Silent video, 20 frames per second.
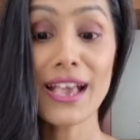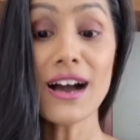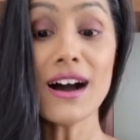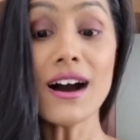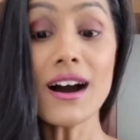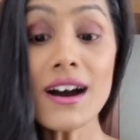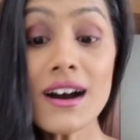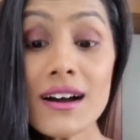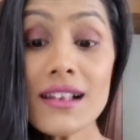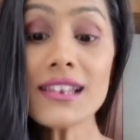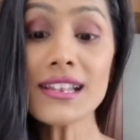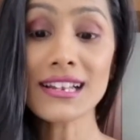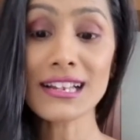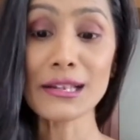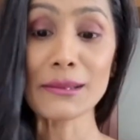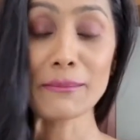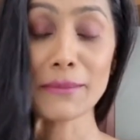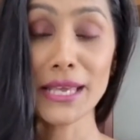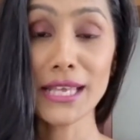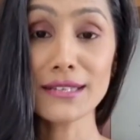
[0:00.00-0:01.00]
A little
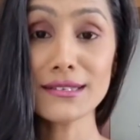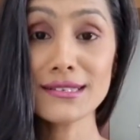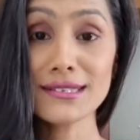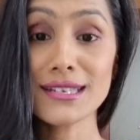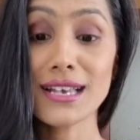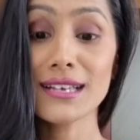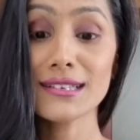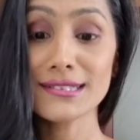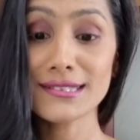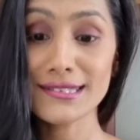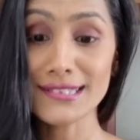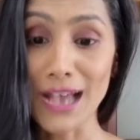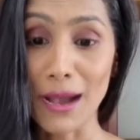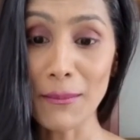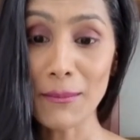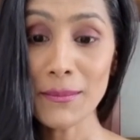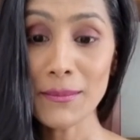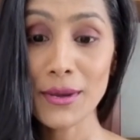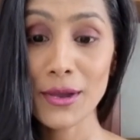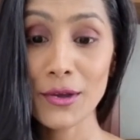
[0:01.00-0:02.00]
means
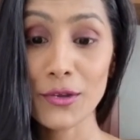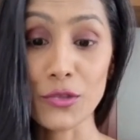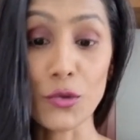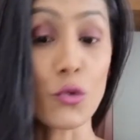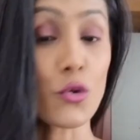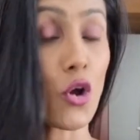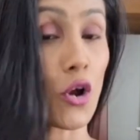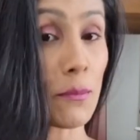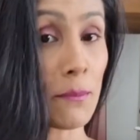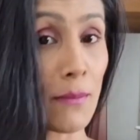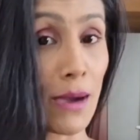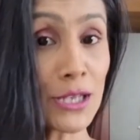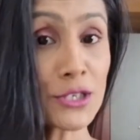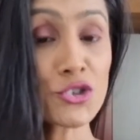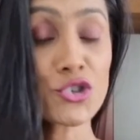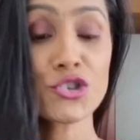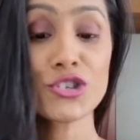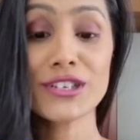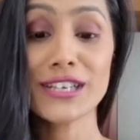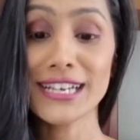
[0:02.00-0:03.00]
some, though not much.
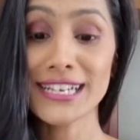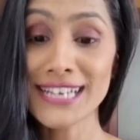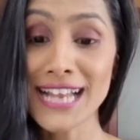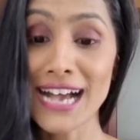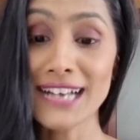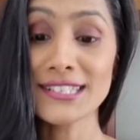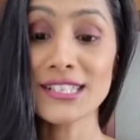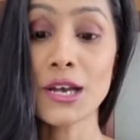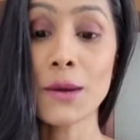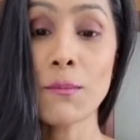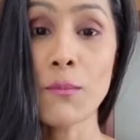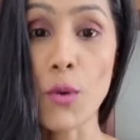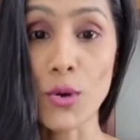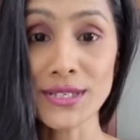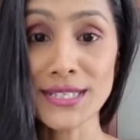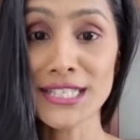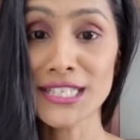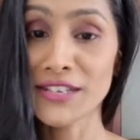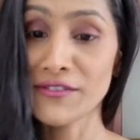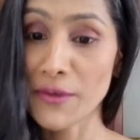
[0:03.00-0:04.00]
It has a
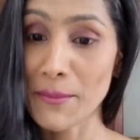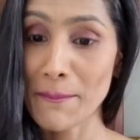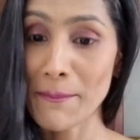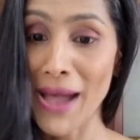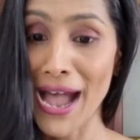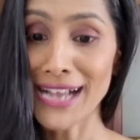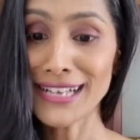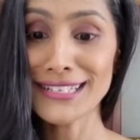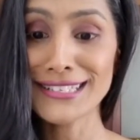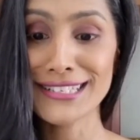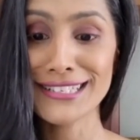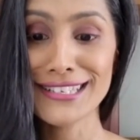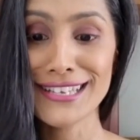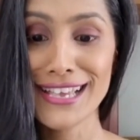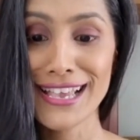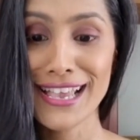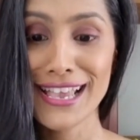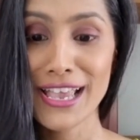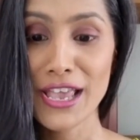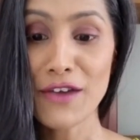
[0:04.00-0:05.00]
positive impact.
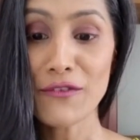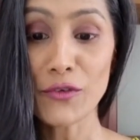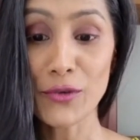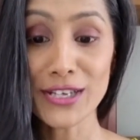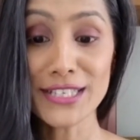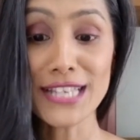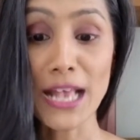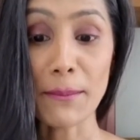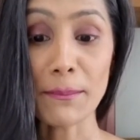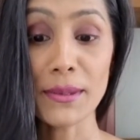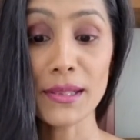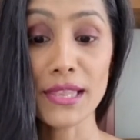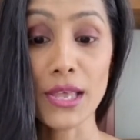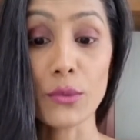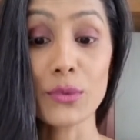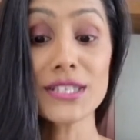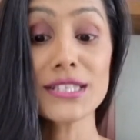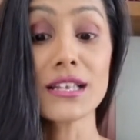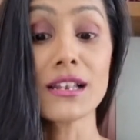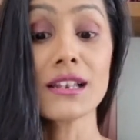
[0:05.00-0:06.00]
For example, there
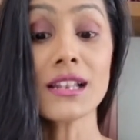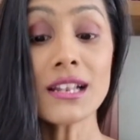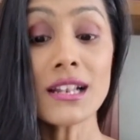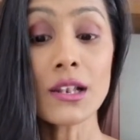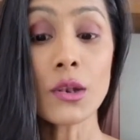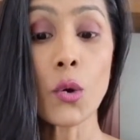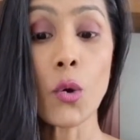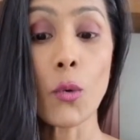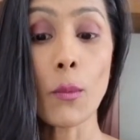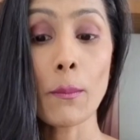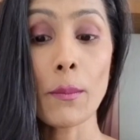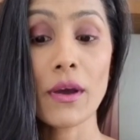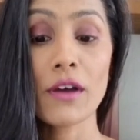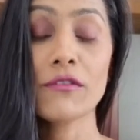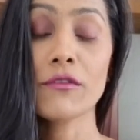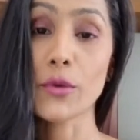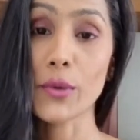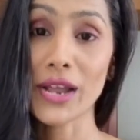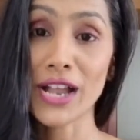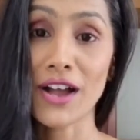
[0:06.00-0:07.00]
is a little hope
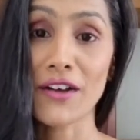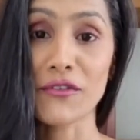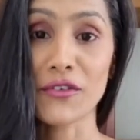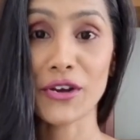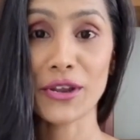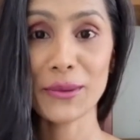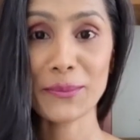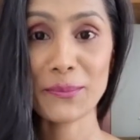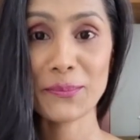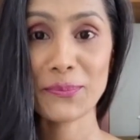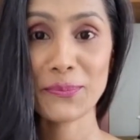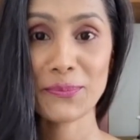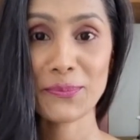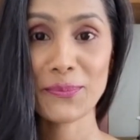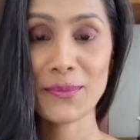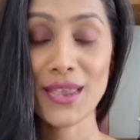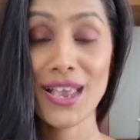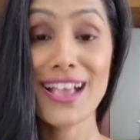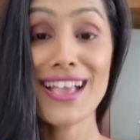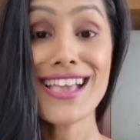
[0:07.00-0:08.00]
for recovery.
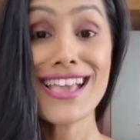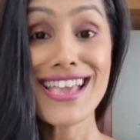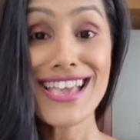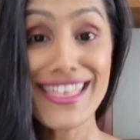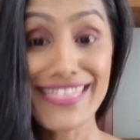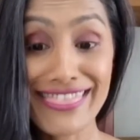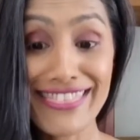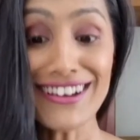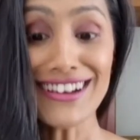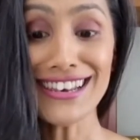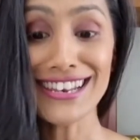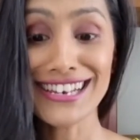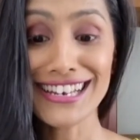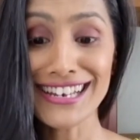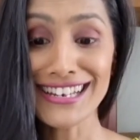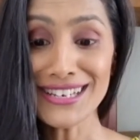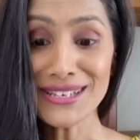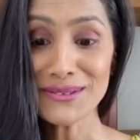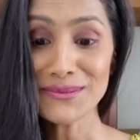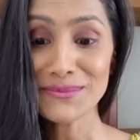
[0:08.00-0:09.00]
The little,